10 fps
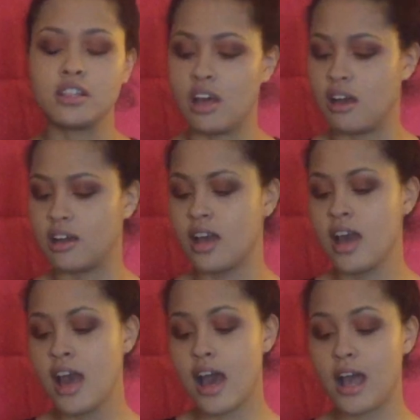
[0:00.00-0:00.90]
long,
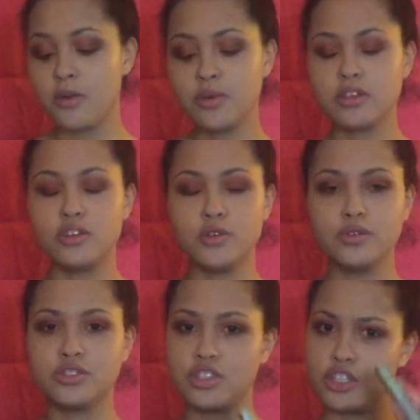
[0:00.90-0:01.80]
I will
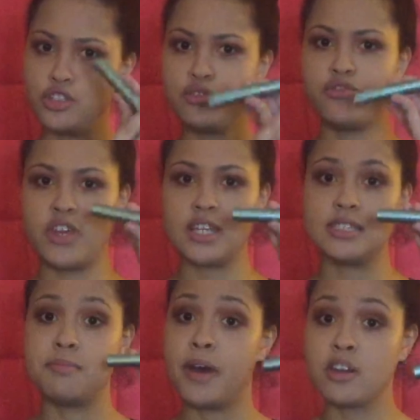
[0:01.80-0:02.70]
use the Too
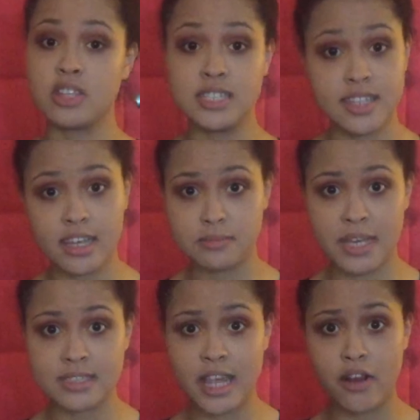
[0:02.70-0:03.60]
Faced Better Than Sex
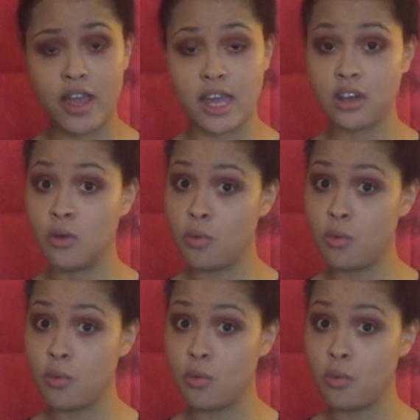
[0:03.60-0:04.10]
mascara in